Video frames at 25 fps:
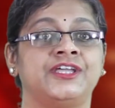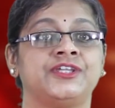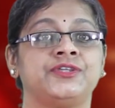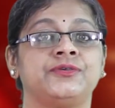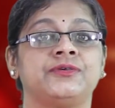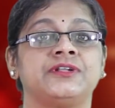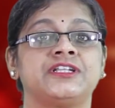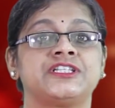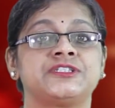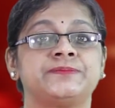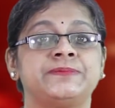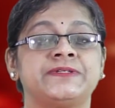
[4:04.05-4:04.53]

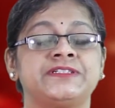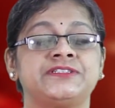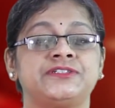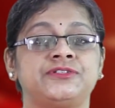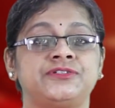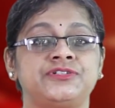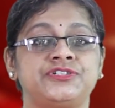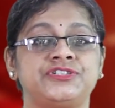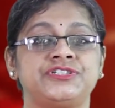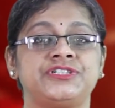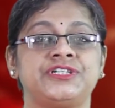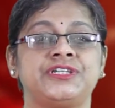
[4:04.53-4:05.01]
You are
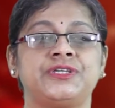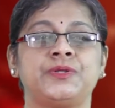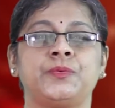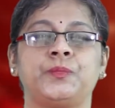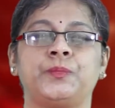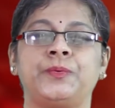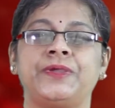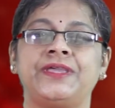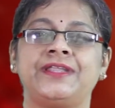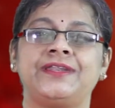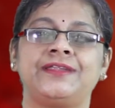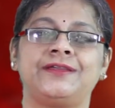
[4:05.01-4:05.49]
expected to share
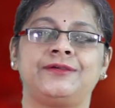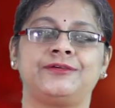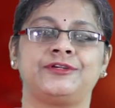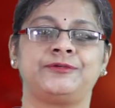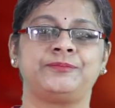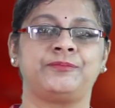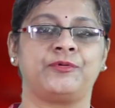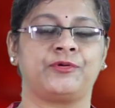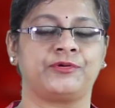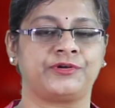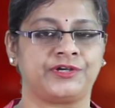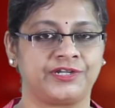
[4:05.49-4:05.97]
very
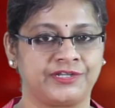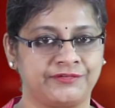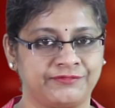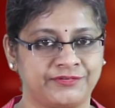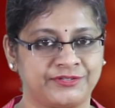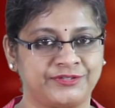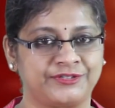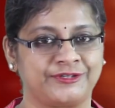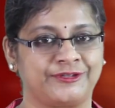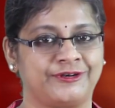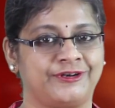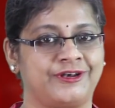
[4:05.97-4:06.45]
good bonding
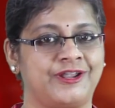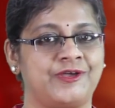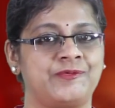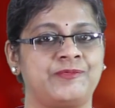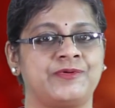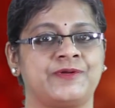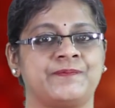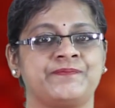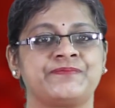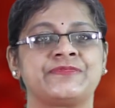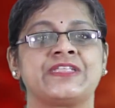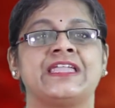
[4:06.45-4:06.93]
with your
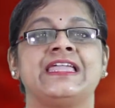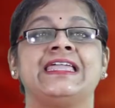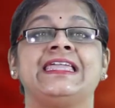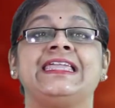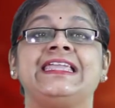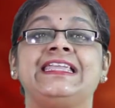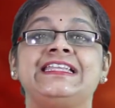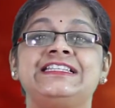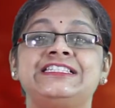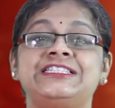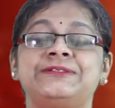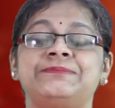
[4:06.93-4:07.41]
lover.
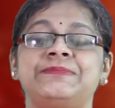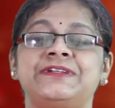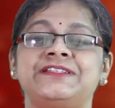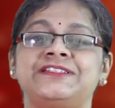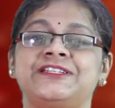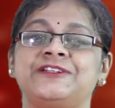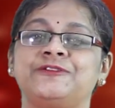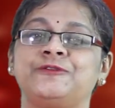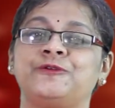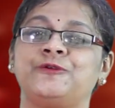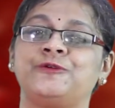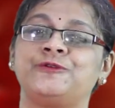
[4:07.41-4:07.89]
Intimate
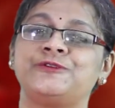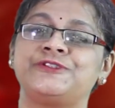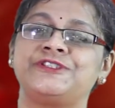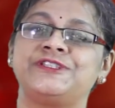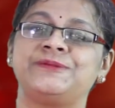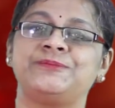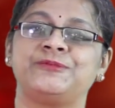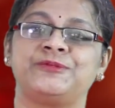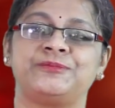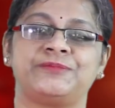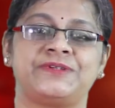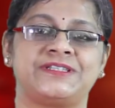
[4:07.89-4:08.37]
and
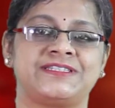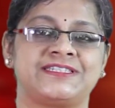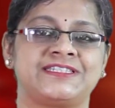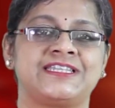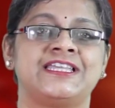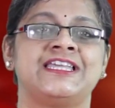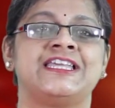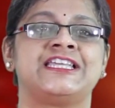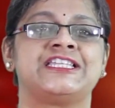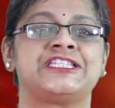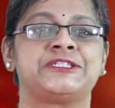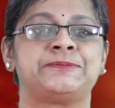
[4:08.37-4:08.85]
cozy moments
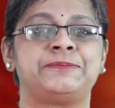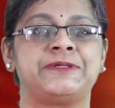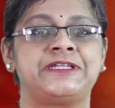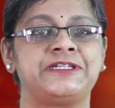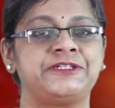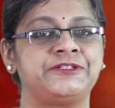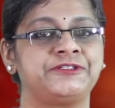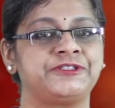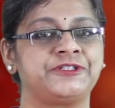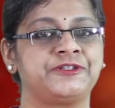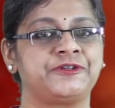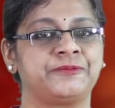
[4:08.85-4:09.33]

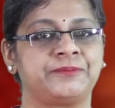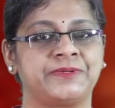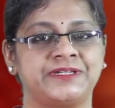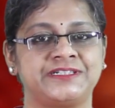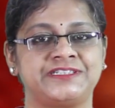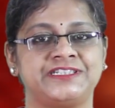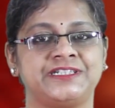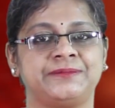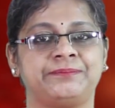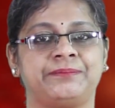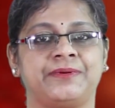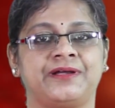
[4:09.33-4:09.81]
spent with a
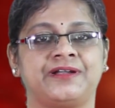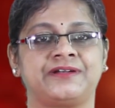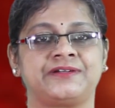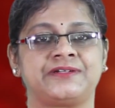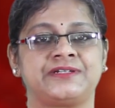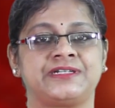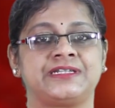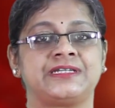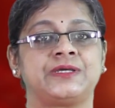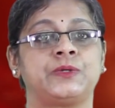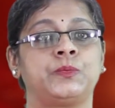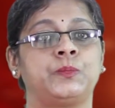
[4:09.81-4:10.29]
romantic
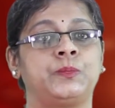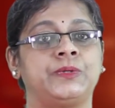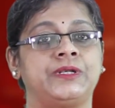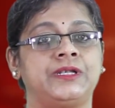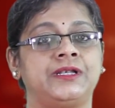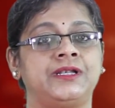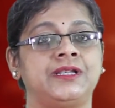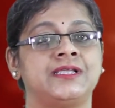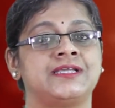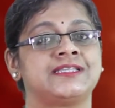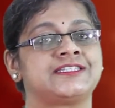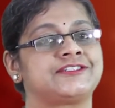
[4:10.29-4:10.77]
partner
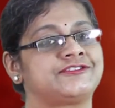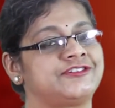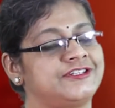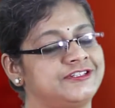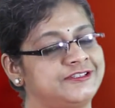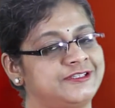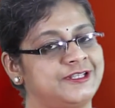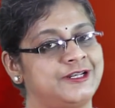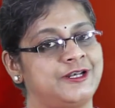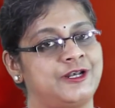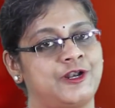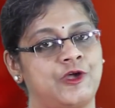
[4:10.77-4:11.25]
will
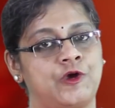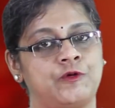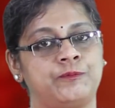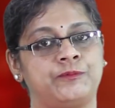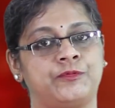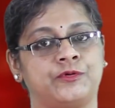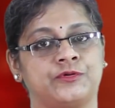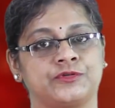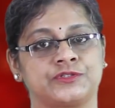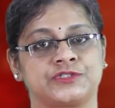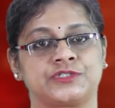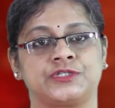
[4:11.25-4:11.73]
strengthen love
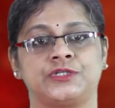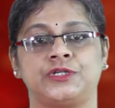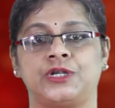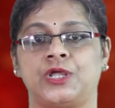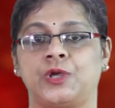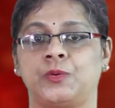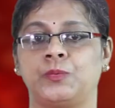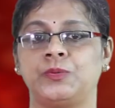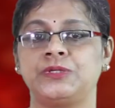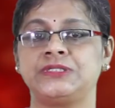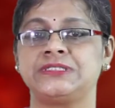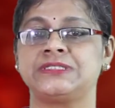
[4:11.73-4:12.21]
bonds.
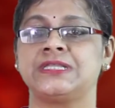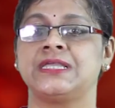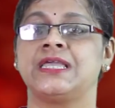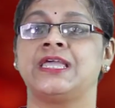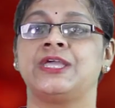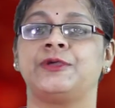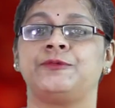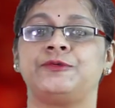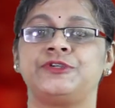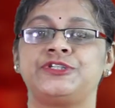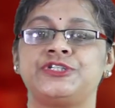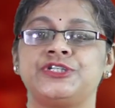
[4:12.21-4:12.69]
Lovers
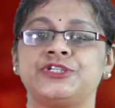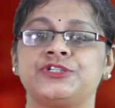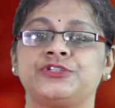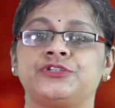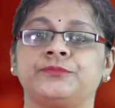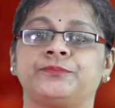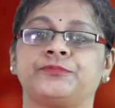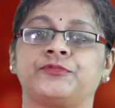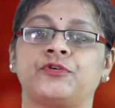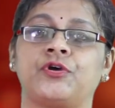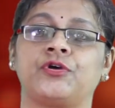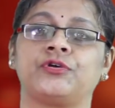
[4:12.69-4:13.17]
wishing
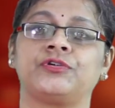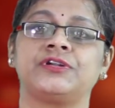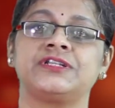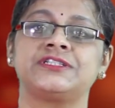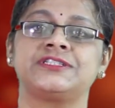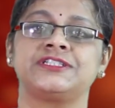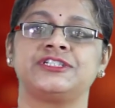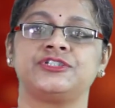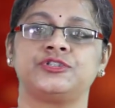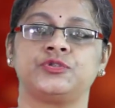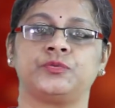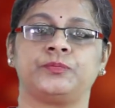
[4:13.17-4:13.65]
to
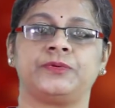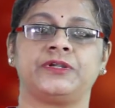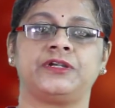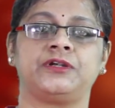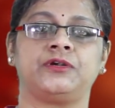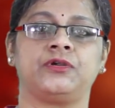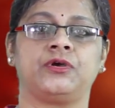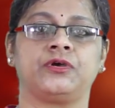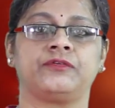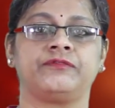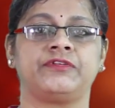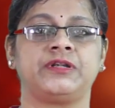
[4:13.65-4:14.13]
progress into
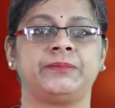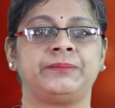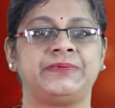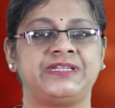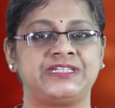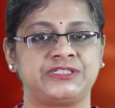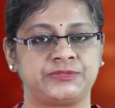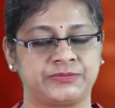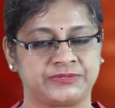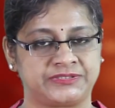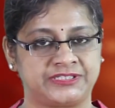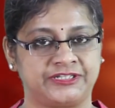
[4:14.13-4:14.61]
wedlock will
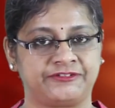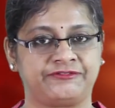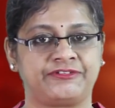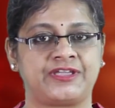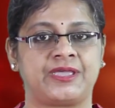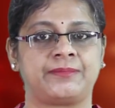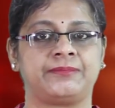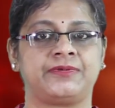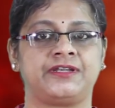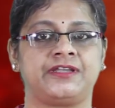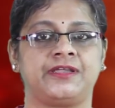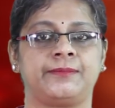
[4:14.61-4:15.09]
meet with their
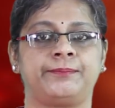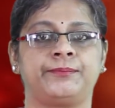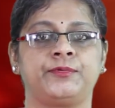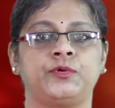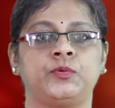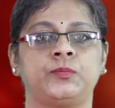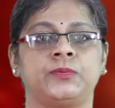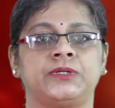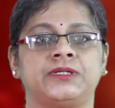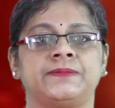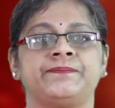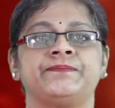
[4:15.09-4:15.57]
family
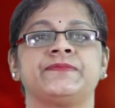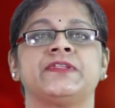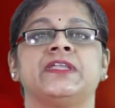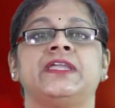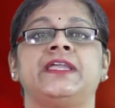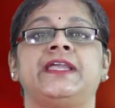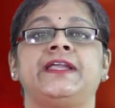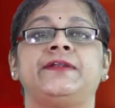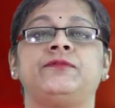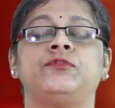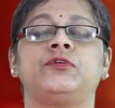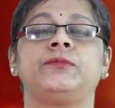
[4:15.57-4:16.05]
approval.
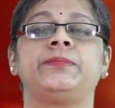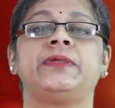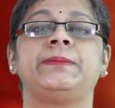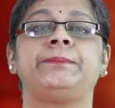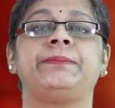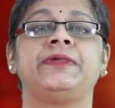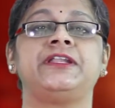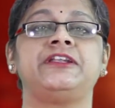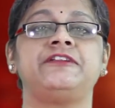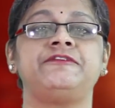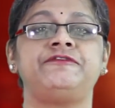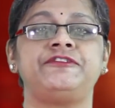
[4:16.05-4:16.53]
It would be
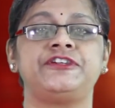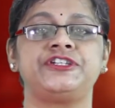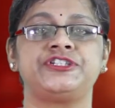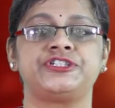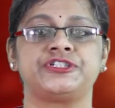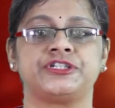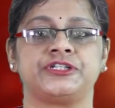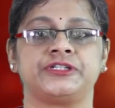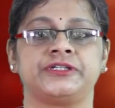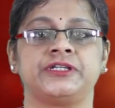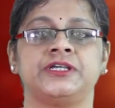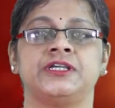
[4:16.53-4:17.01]

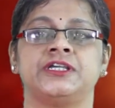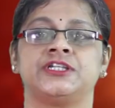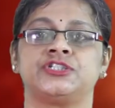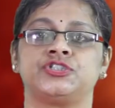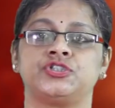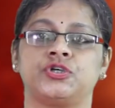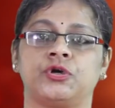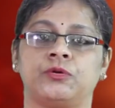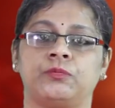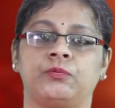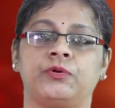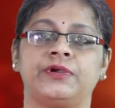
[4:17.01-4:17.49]
beneficial
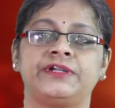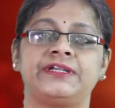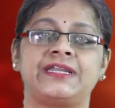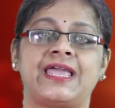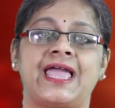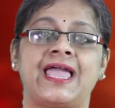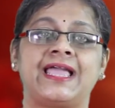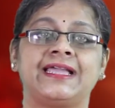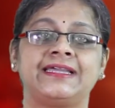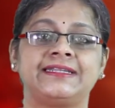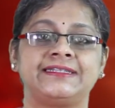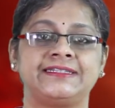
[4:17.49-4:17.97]
to avoid
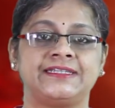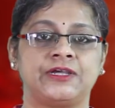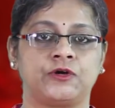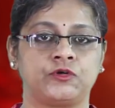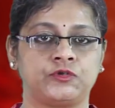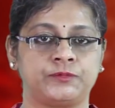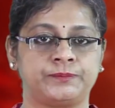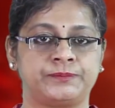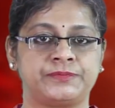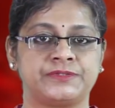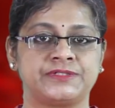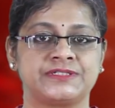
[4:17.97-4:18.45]
angry
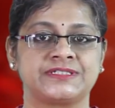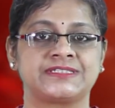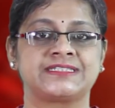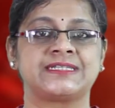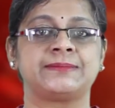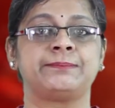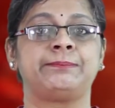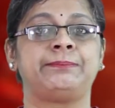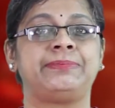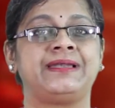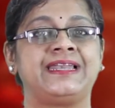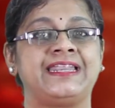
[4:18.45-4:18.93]
outbursts
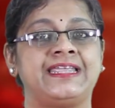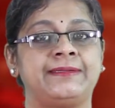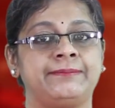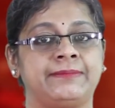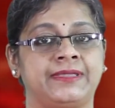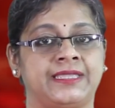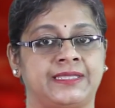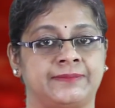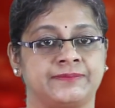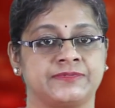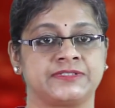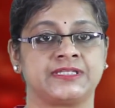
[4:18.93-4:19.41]
and blame
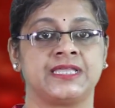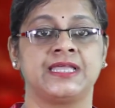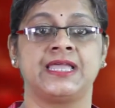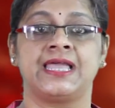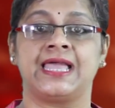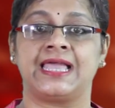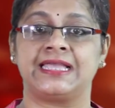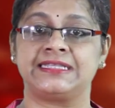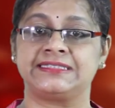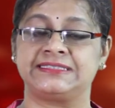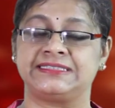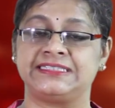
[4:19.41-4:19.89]
games
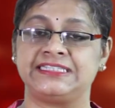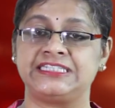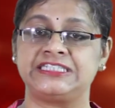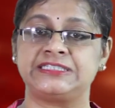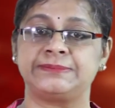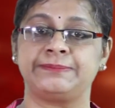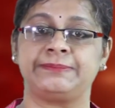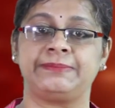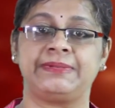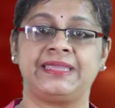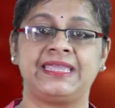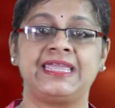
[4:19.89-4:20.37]
as
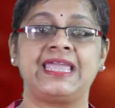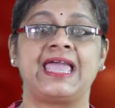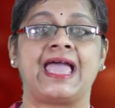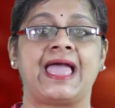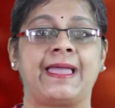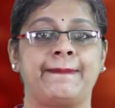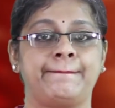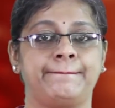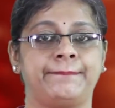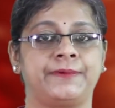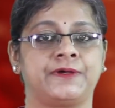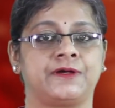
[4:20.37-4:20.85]
these may
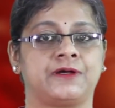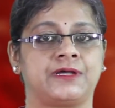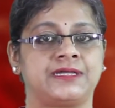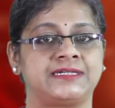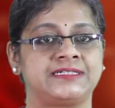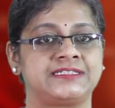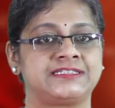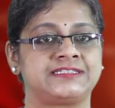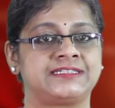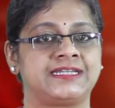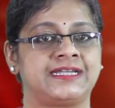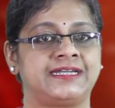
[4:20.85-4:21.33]
hamper
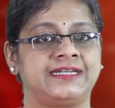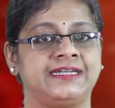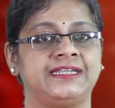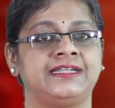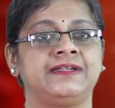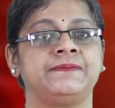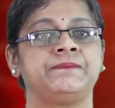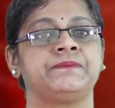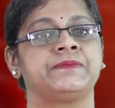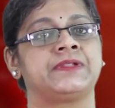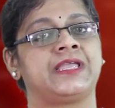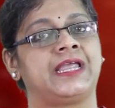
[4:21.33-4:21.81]

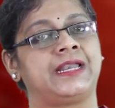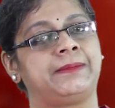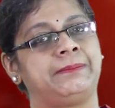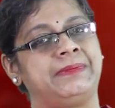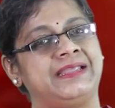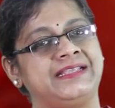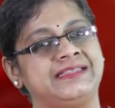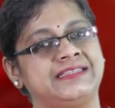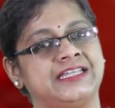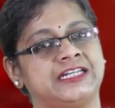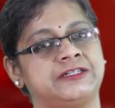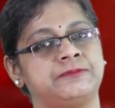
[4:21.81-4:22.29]
understanding and
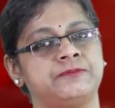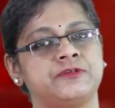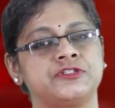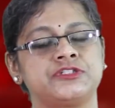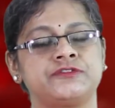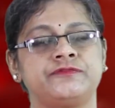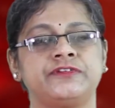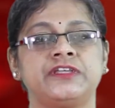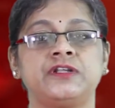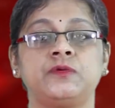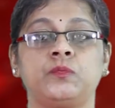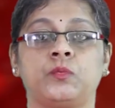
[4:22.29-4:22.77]
make the
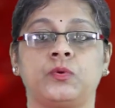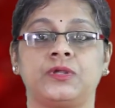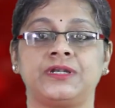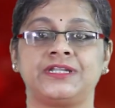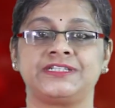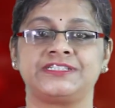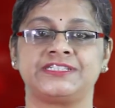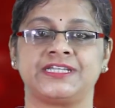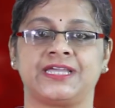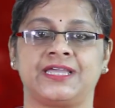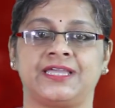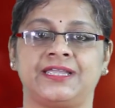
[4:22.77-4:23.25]
atmosphere
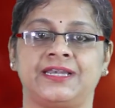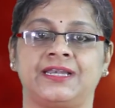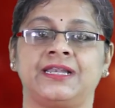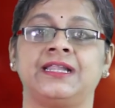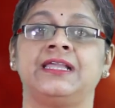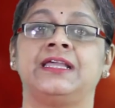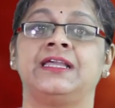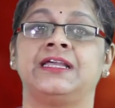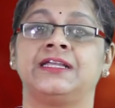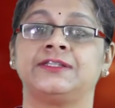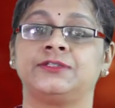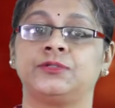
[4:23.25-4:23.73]
volatile.
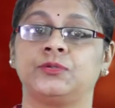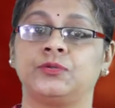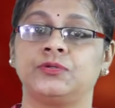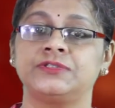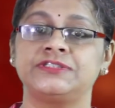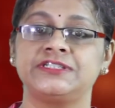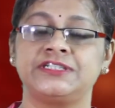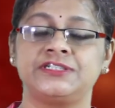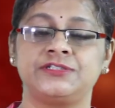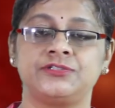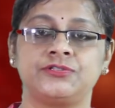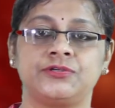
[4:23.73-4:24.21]

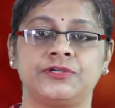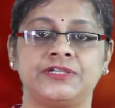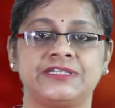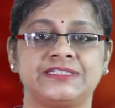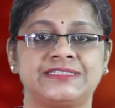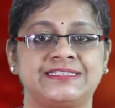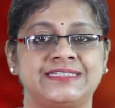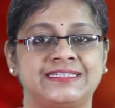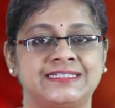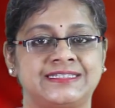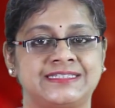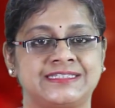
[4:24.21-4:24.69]
Those enjoying
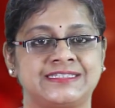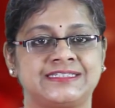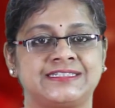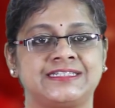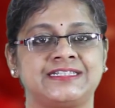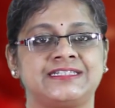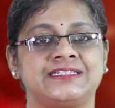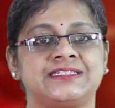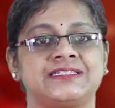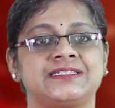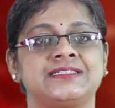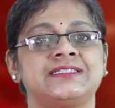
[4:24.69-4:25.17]
single
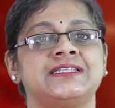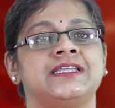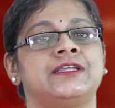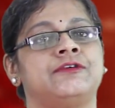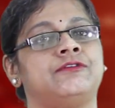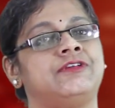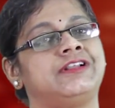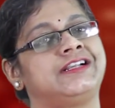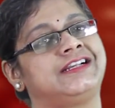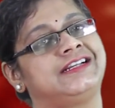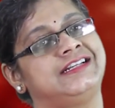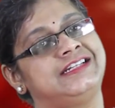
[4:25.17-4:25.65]
status
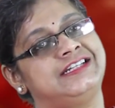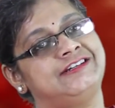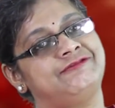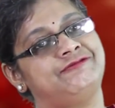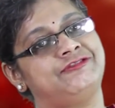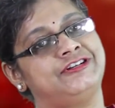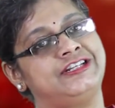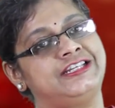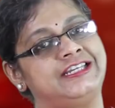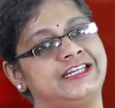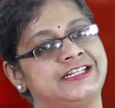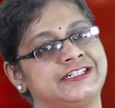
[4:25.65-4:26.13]
will
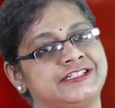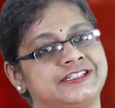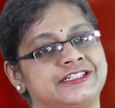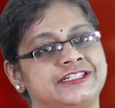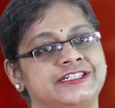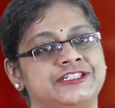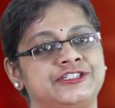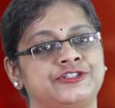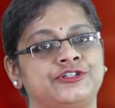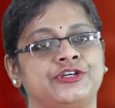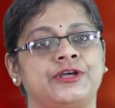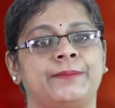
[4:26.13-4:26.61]
gleefully enter
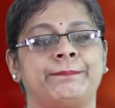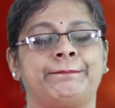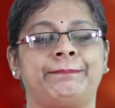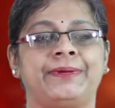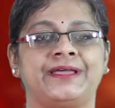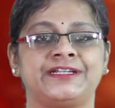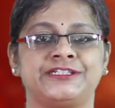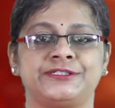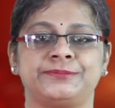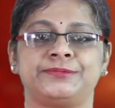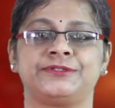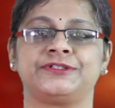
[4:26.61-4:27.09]
into
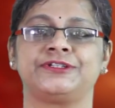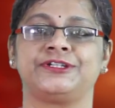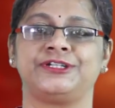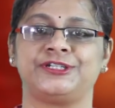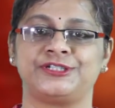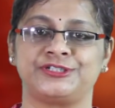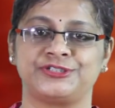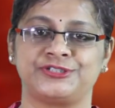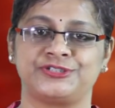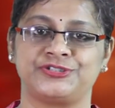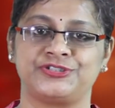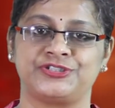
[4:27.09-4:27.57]
compatible
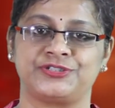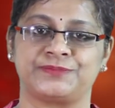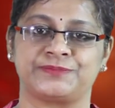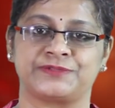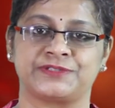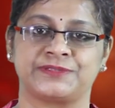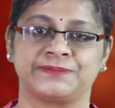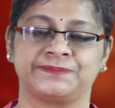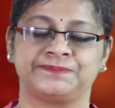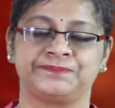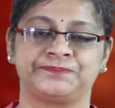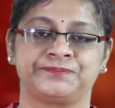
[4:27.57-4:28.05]

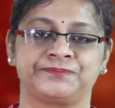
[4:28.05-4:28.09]
relationships.